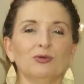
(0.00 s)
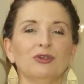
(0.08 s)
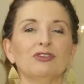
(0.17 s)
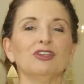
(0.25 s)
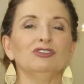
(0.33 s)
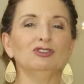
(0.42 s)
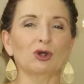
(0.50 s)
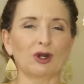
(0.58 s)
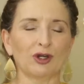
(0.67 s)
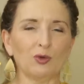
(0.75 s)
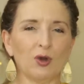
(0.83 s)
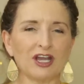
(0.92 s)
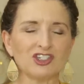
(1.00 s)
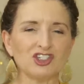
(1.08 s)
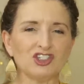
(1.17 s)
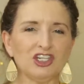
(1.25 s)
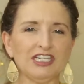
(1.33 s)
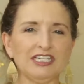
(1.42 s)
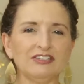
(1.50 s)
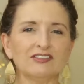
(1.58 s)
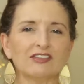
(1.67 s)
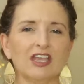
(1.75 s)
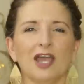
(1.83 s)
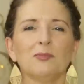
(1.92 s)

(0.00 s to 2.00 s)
with dark wash jeans.